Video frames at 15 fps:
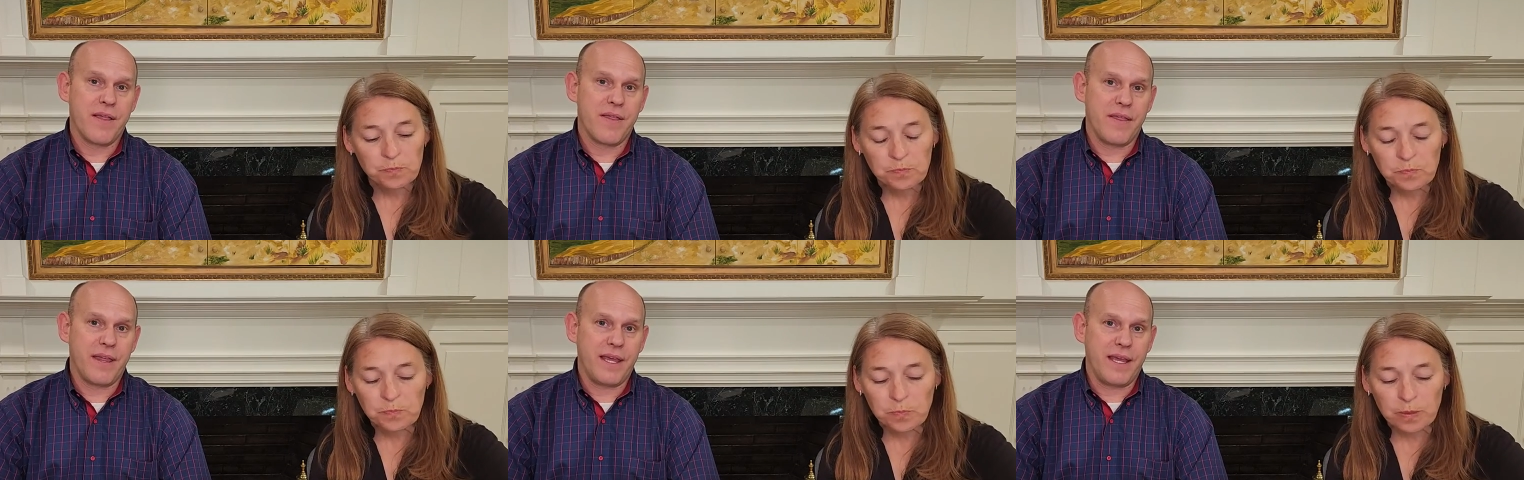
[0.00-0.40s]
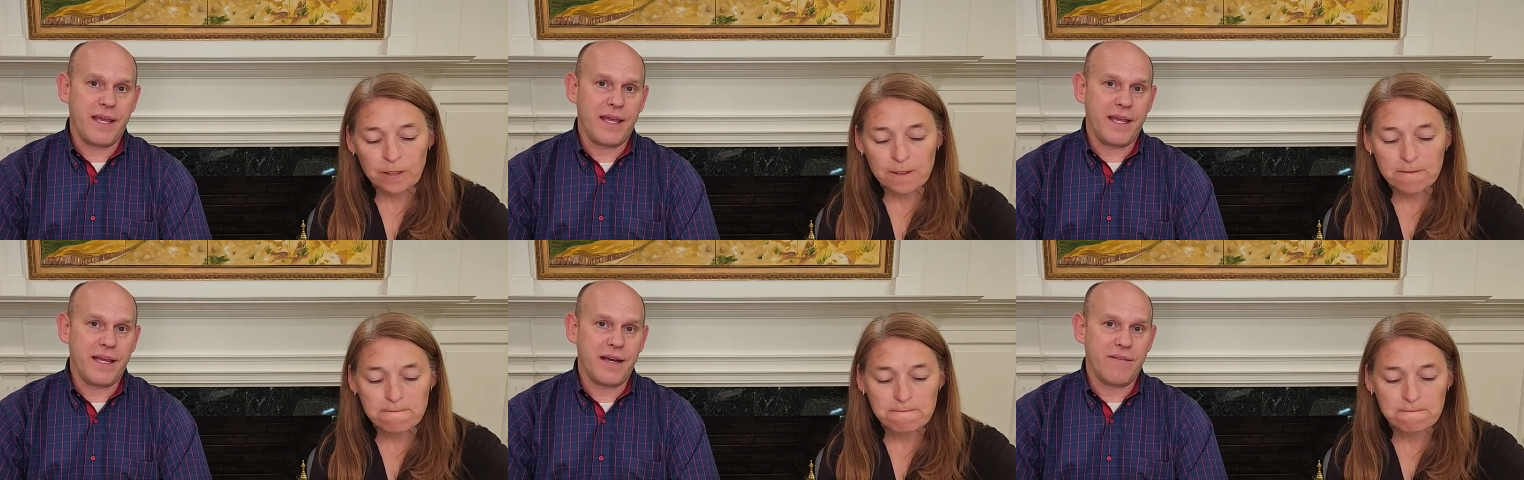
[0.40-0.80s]

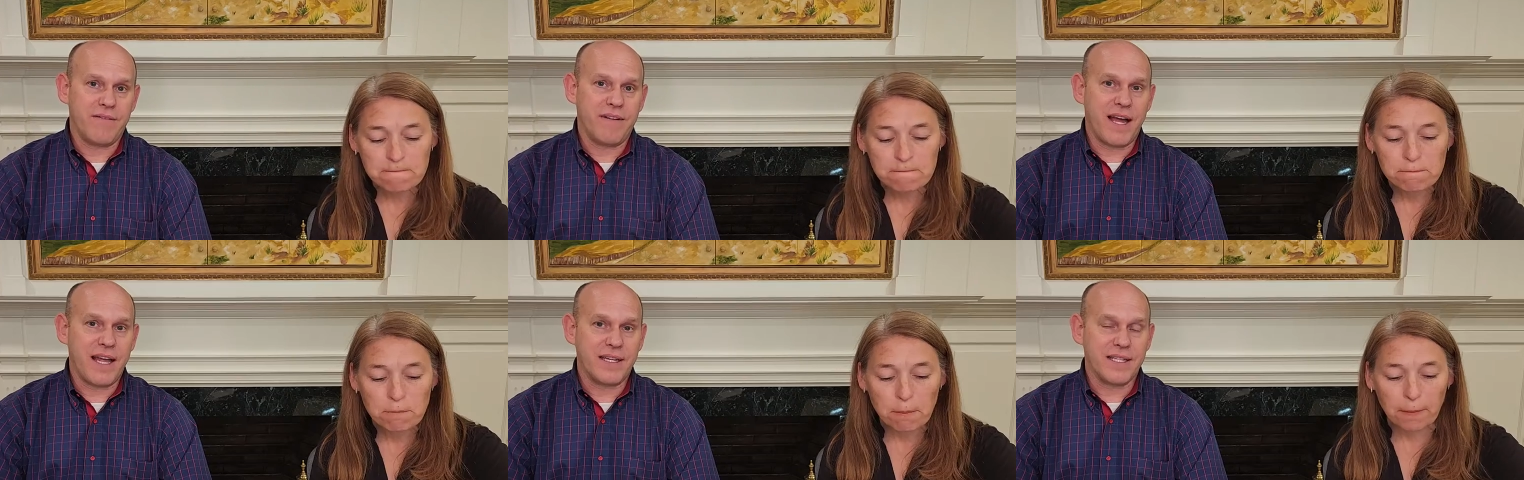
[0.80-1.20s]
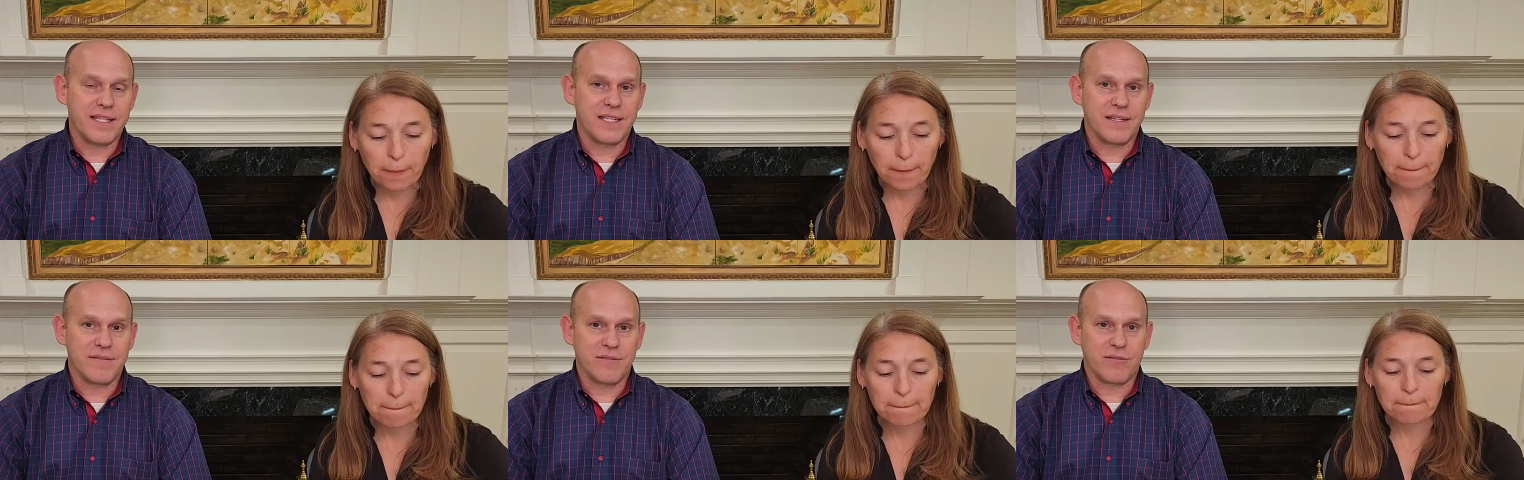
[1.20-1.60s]
Speaker 1: the
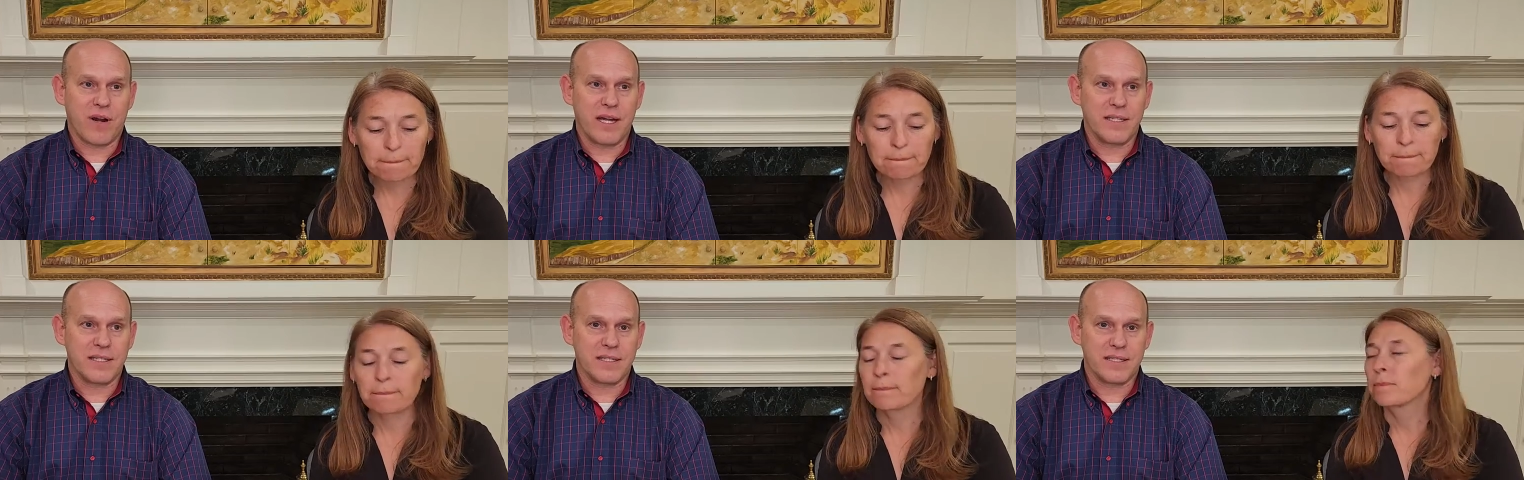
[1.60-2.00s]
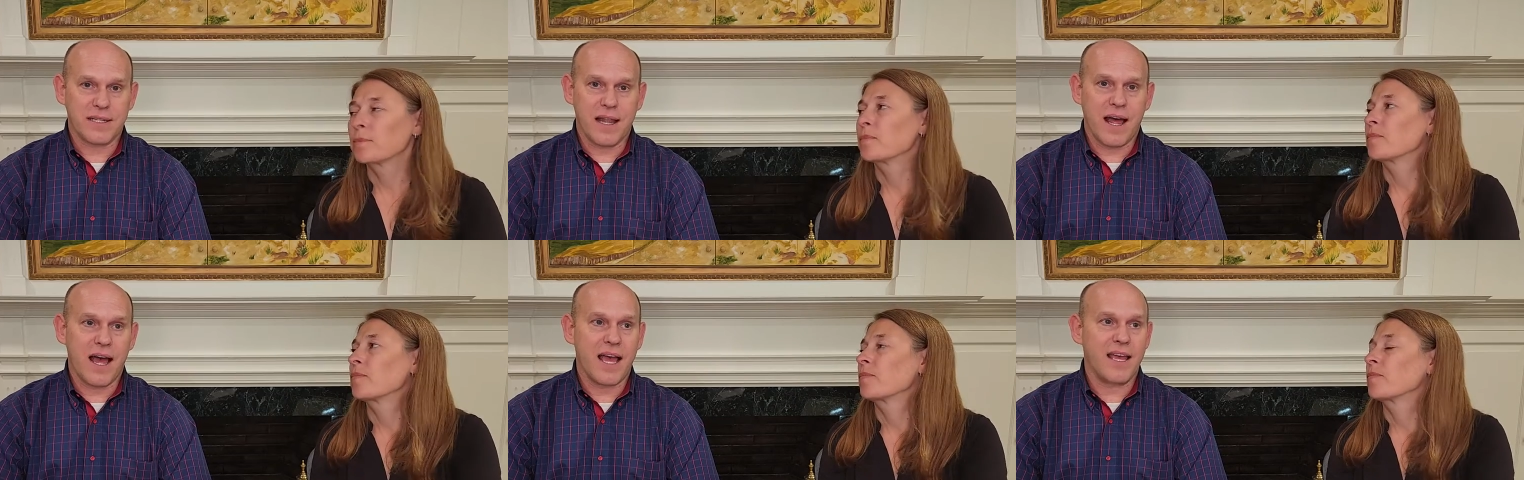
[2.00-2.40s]
events of Christ's
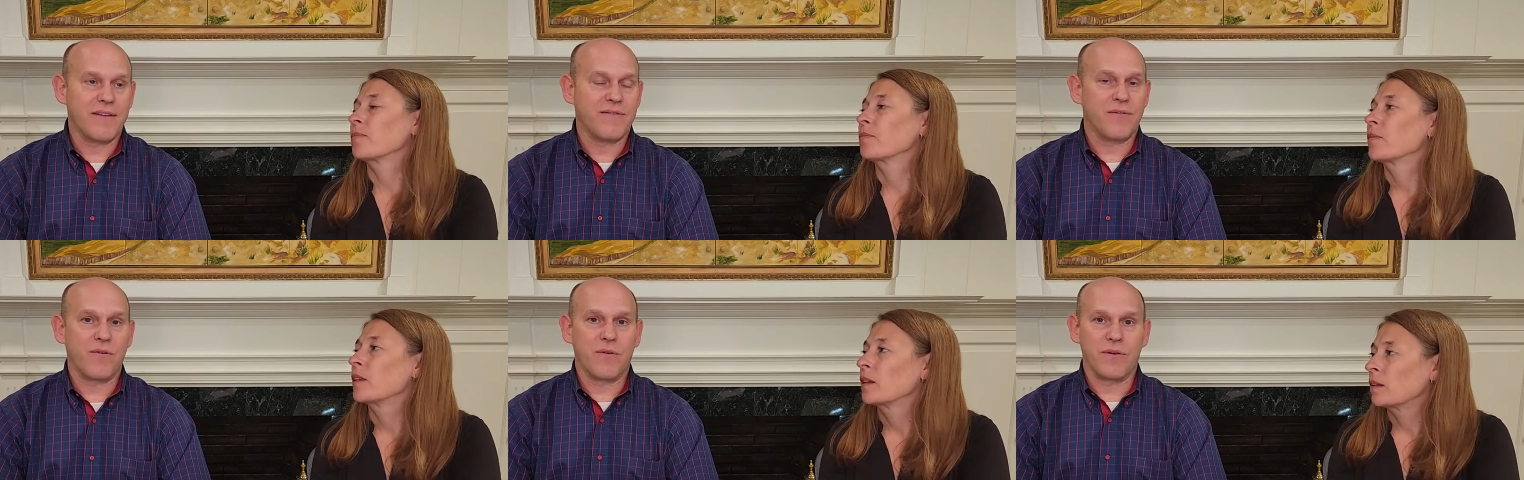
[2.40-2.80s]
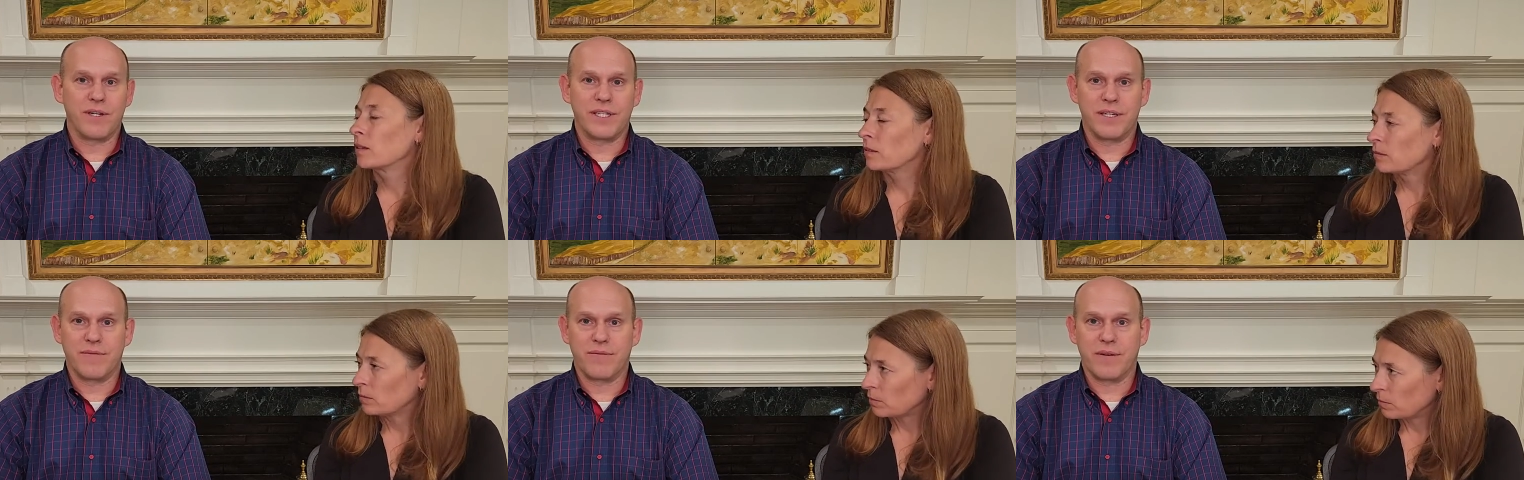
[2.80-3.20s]
life or
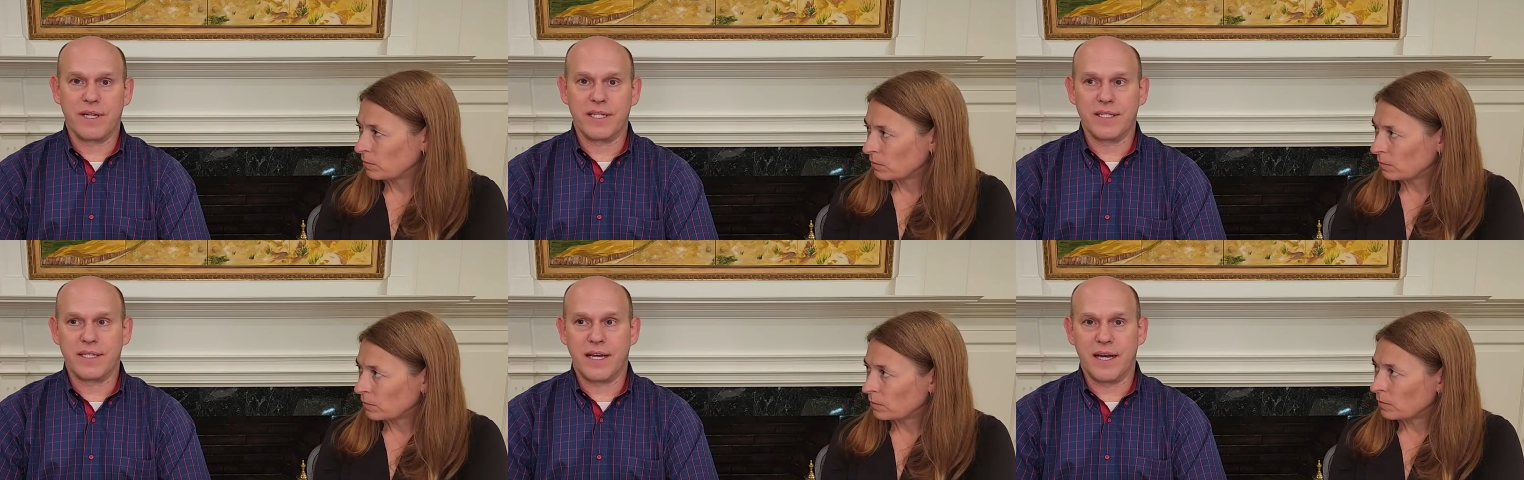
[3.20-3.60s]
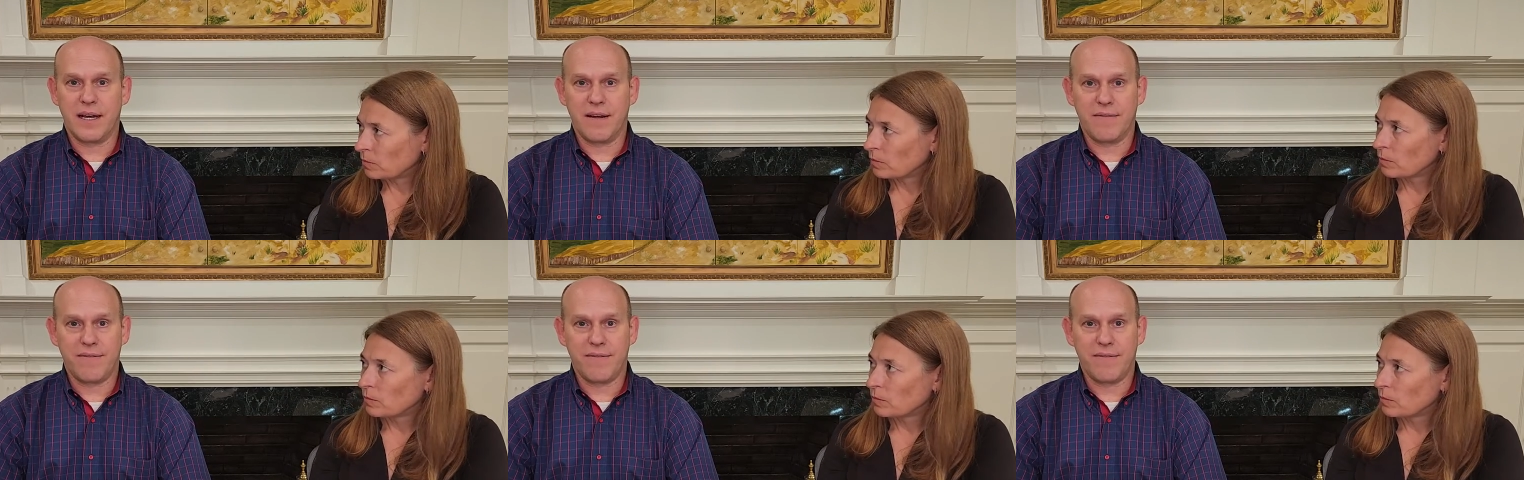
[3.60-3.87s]
different uh,